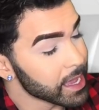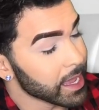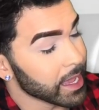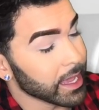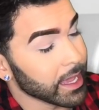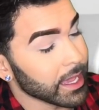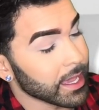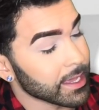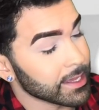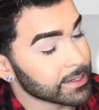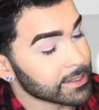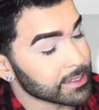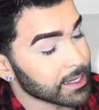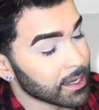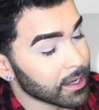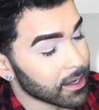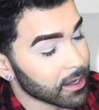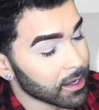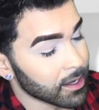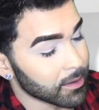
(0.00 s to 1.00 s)
And
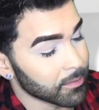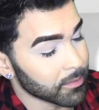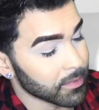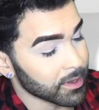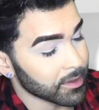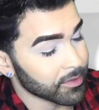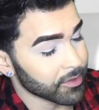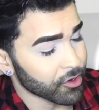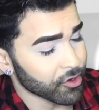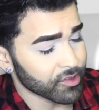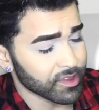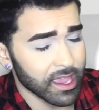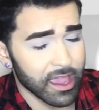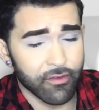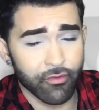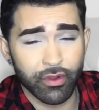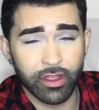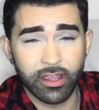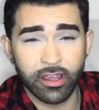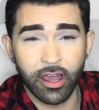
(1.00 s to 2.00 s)
there's
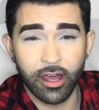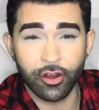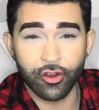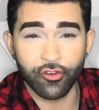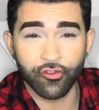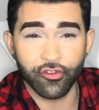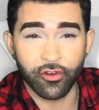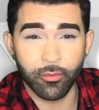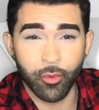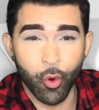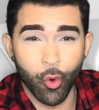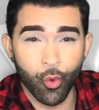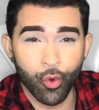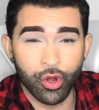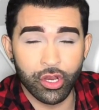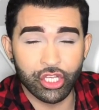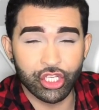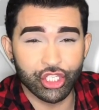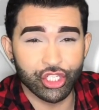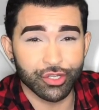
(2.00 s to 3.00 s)
every color from
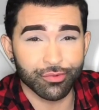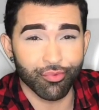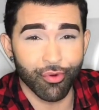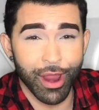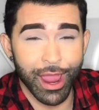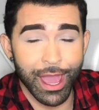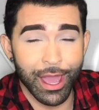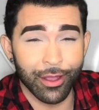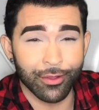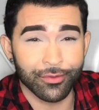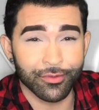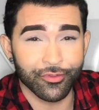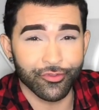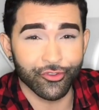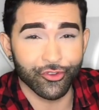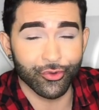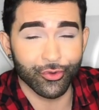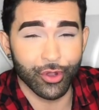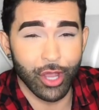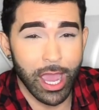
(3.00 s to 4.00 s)
orange to
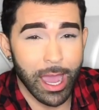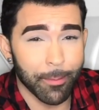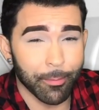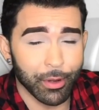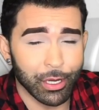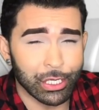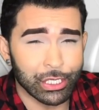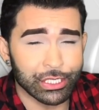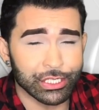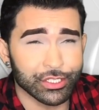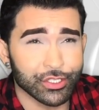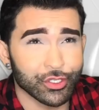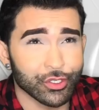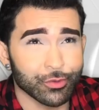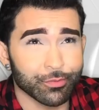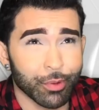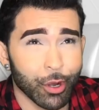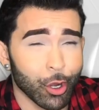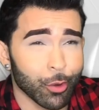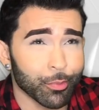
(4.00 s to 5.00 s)
browns to coppers
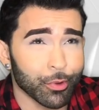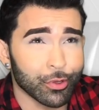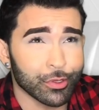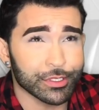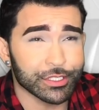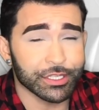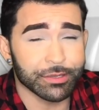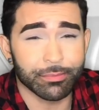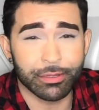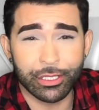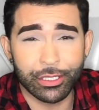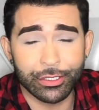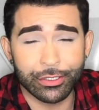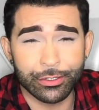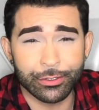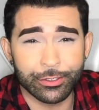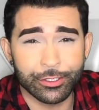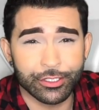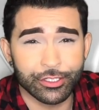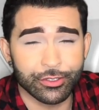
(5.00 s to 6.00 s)
to purples to
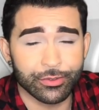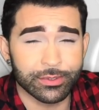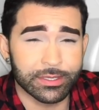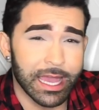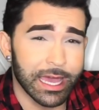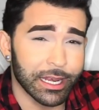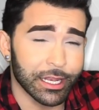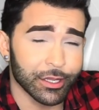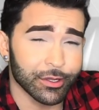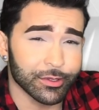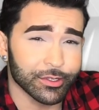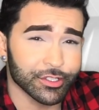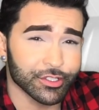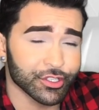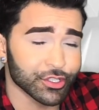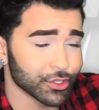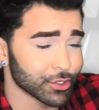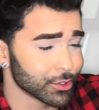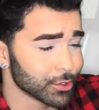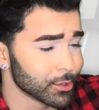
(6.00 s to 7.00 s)
blues to
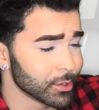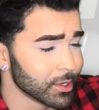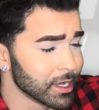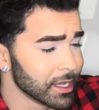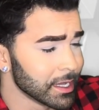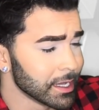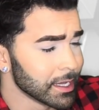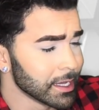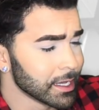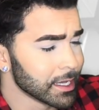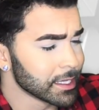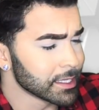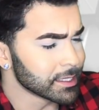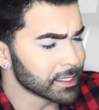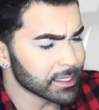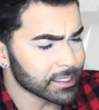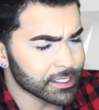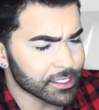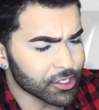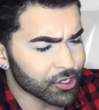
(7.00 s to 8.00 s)
yellows to
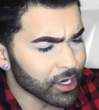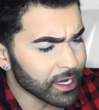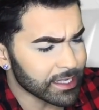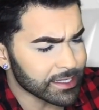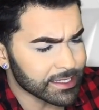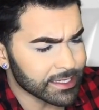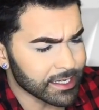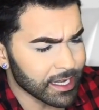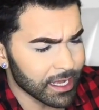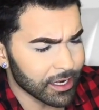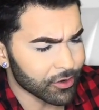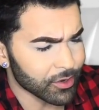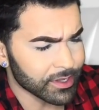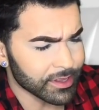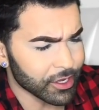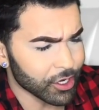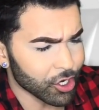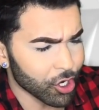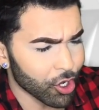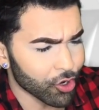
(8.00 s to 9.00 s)
this crazy color
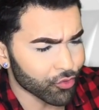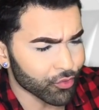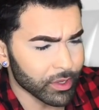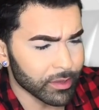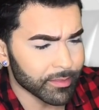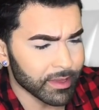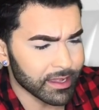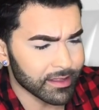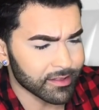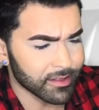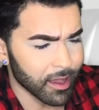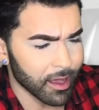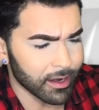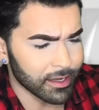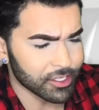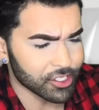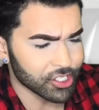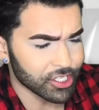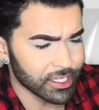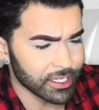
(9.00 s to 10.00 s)
in there called a
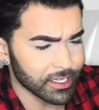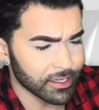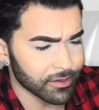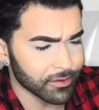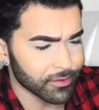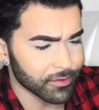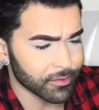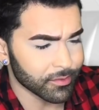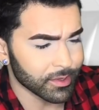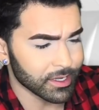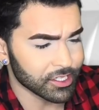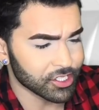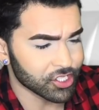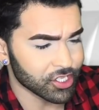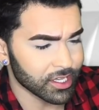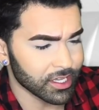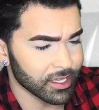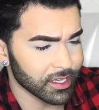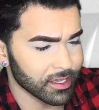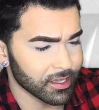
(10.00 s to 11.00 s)
remixology,
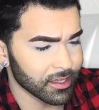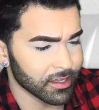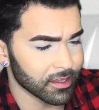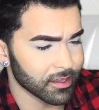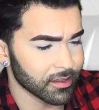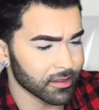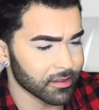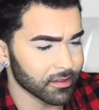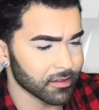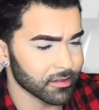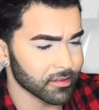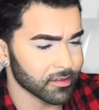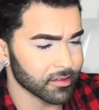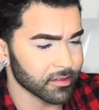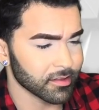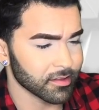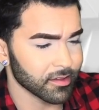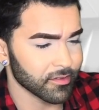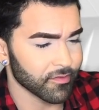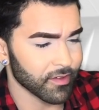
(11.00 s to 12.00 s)
which
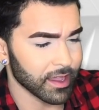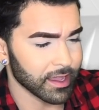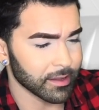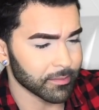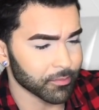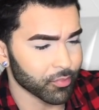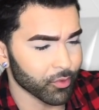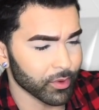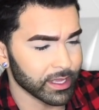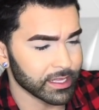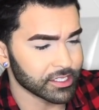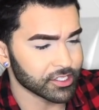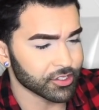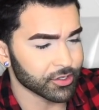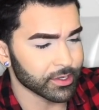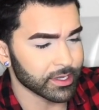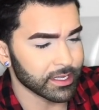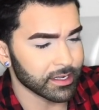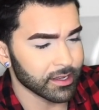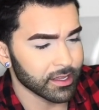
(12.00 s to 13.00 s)
is, if I can point
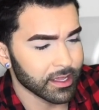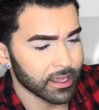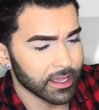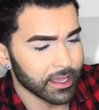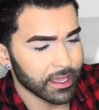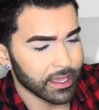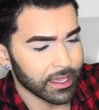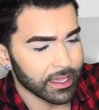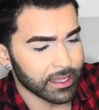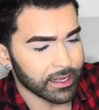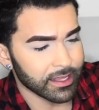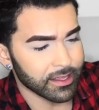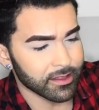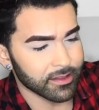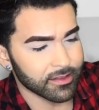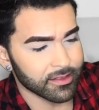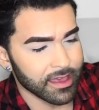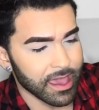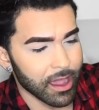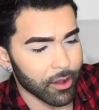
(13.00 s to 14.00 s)
to it, it
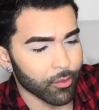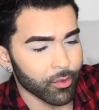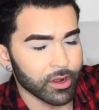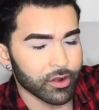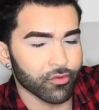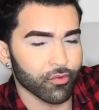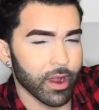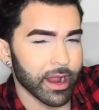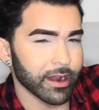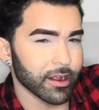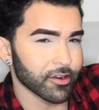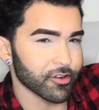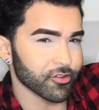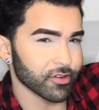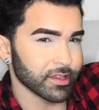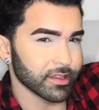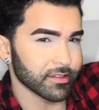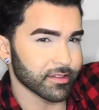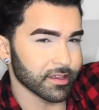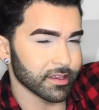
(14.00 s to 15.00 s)
is that one right
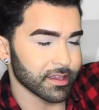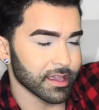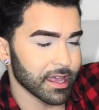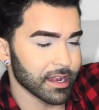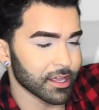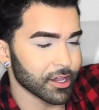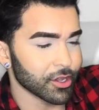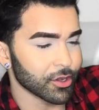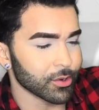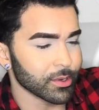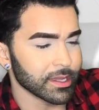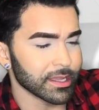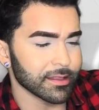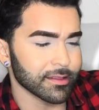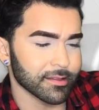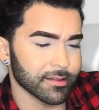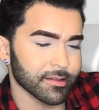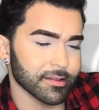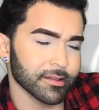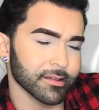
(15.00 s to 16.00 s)
underneath the yellow.
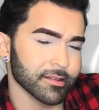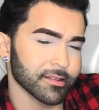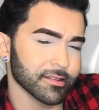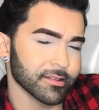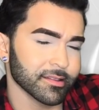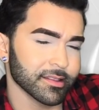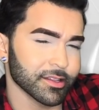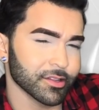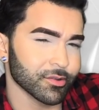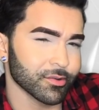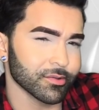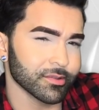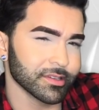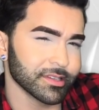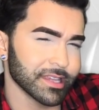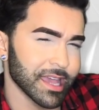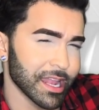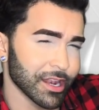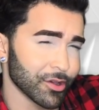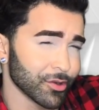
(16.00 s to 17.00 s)
It's a little
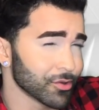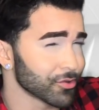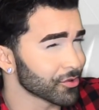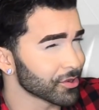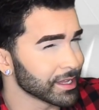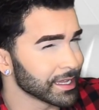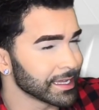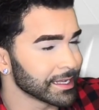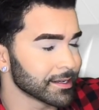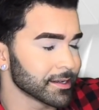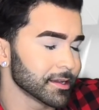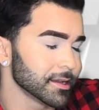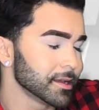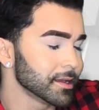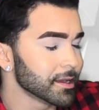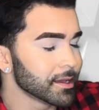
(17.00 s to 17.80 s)
yellow-green.